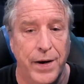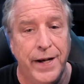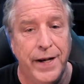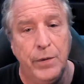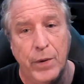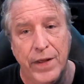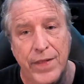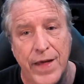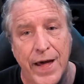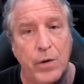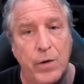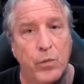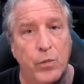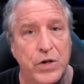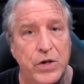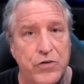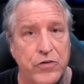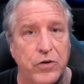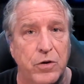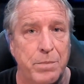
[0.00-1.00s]
Anyway, that
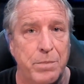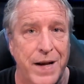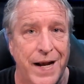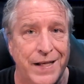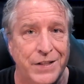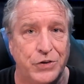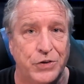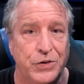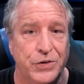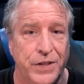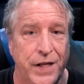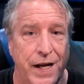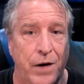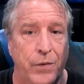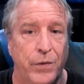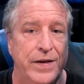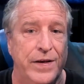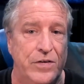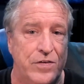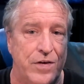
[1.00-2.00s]
original master
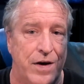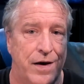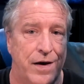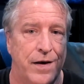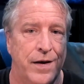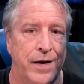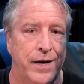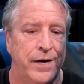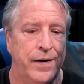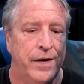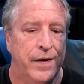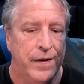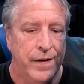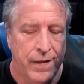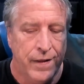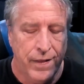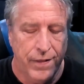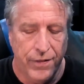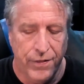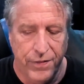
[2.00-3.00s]
now is on
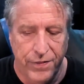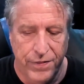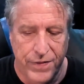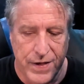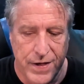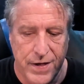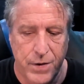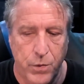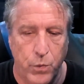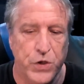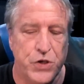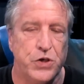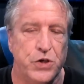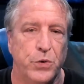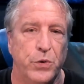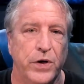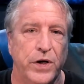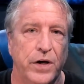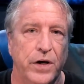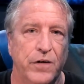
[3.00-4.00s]
the Wish
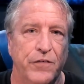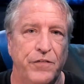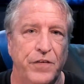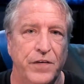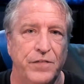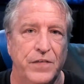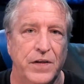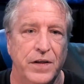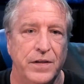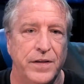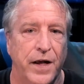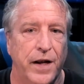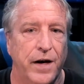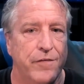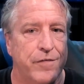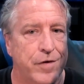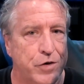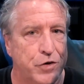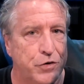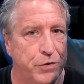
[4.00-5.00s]
You Were Here 50th
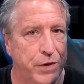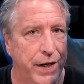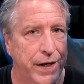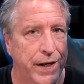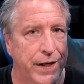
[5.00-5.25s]
anniversary.